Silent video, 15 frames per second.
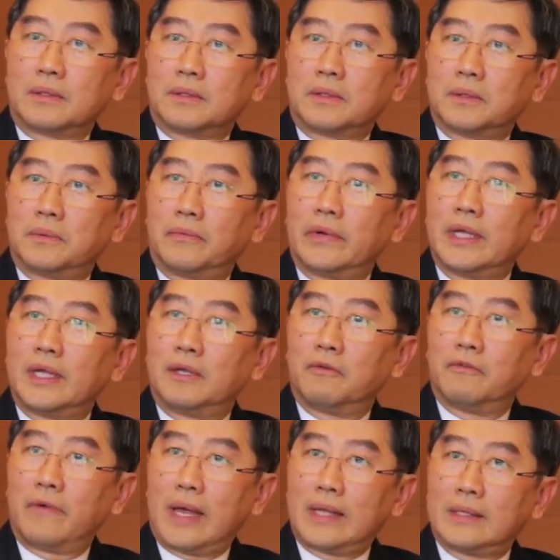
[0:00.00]

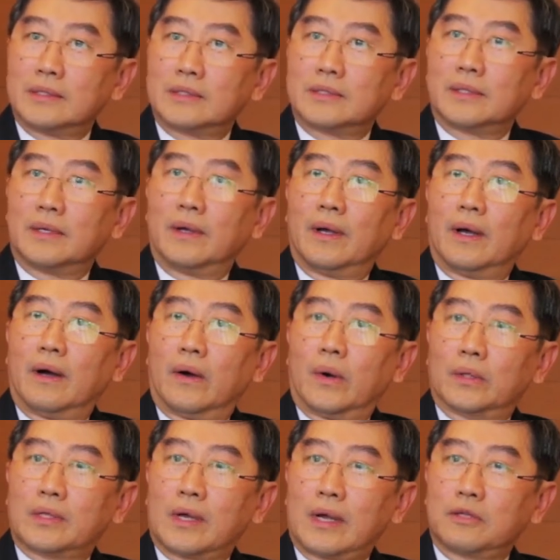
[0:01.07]
reinvent
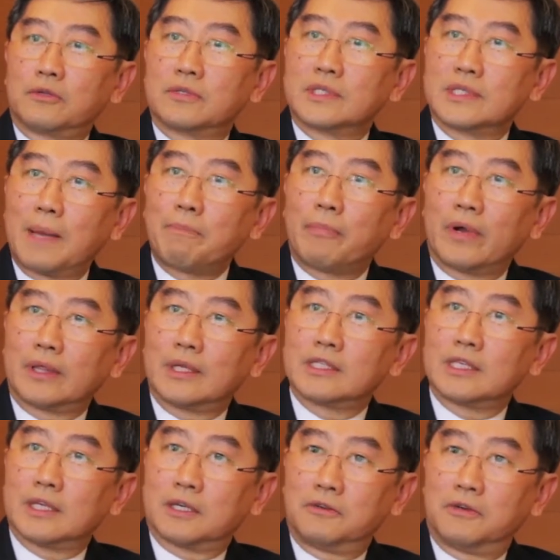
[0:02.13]
or try to separate the
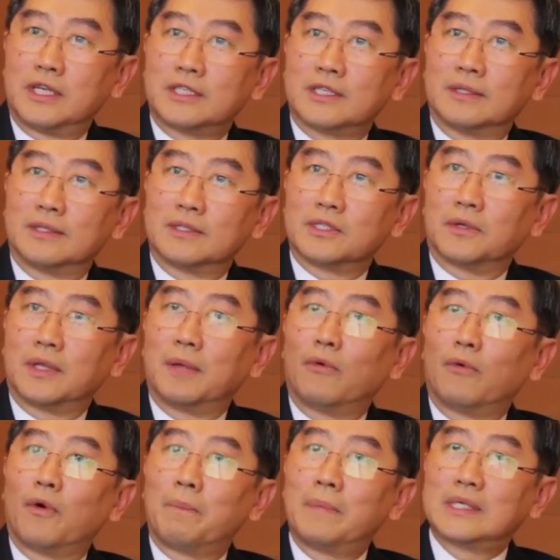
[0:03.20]
circulation so they
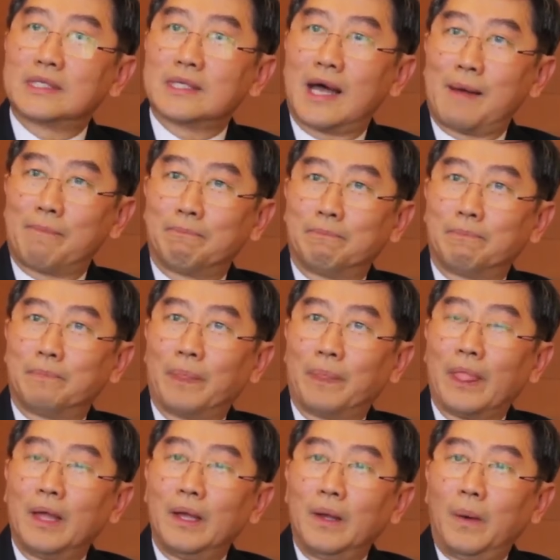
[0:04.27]
won't mix up.
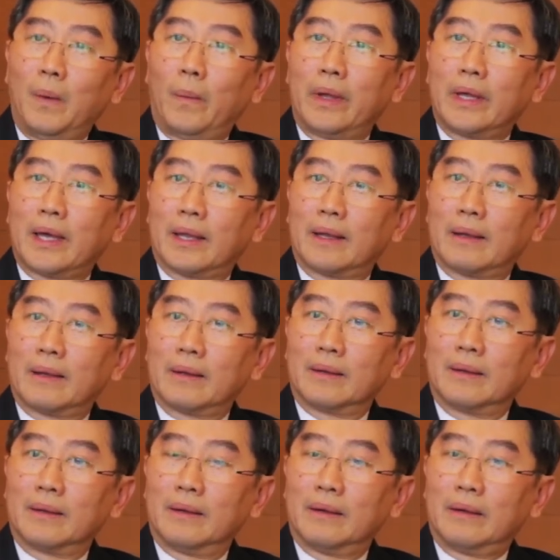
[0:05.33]
We
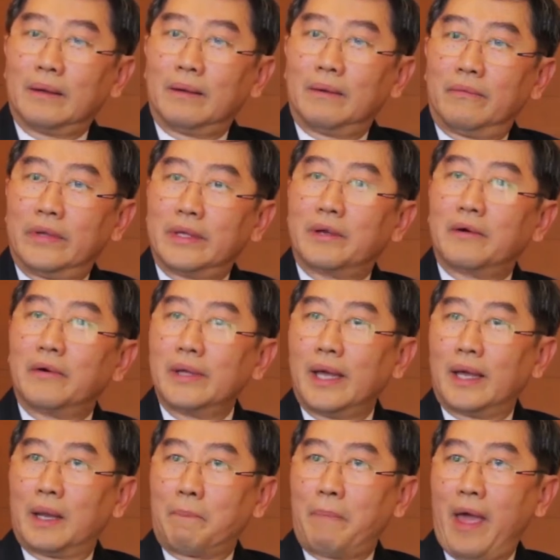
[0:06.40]
can
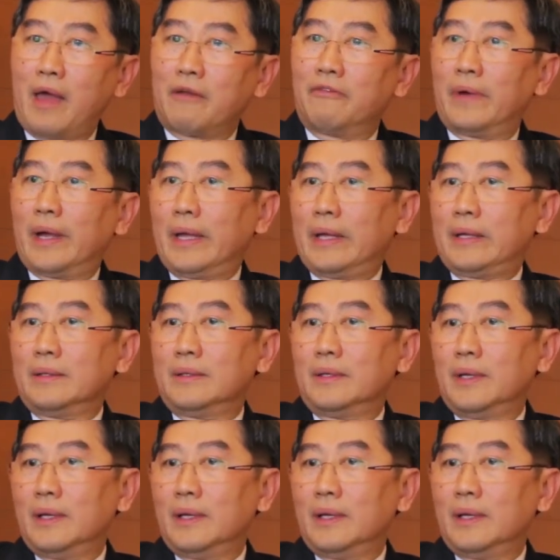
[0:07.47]
recreate a pathway